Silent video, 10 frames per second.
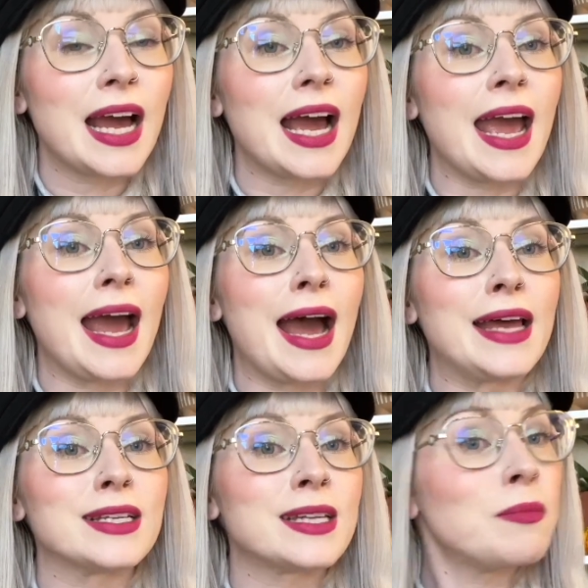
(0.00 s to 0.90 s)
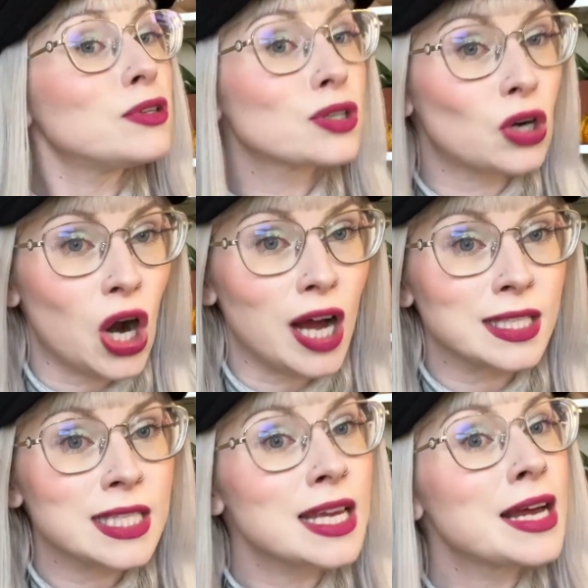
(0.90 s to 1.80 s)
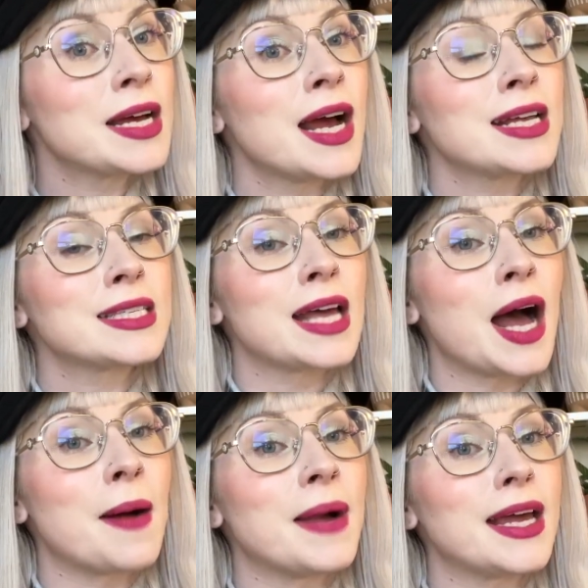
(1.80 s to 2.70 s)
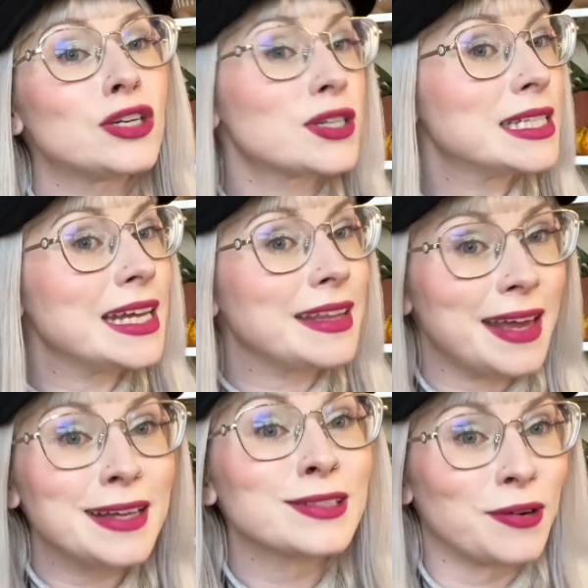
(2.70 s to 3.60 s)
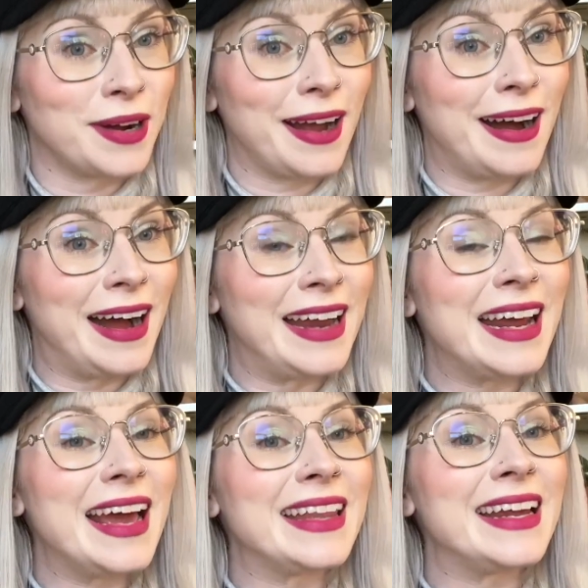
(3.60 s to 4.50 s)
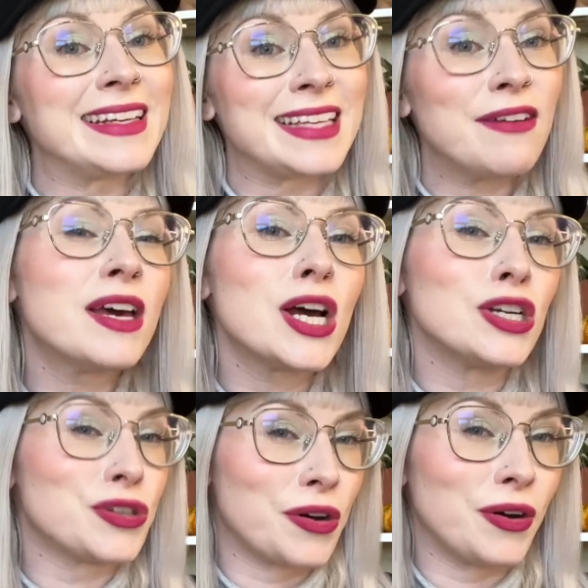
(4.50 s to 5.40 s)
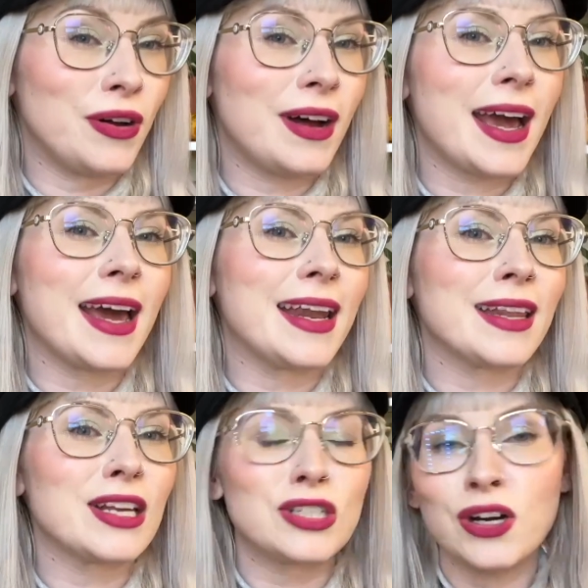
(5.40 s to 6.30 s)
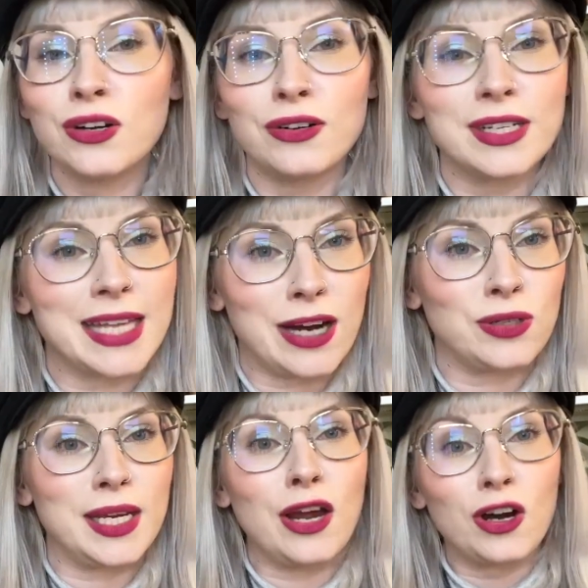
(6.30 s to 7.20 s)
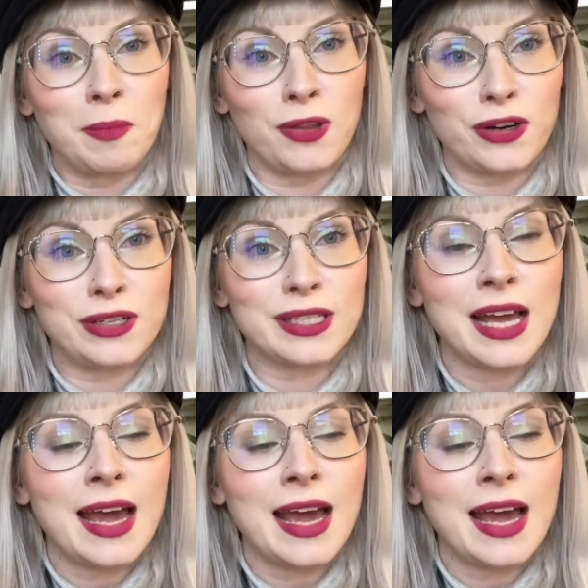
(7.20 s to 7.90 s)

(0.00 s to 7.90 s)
and stumbles across some interesting things going on, and then is given a journal, and the journal is actually her mother's,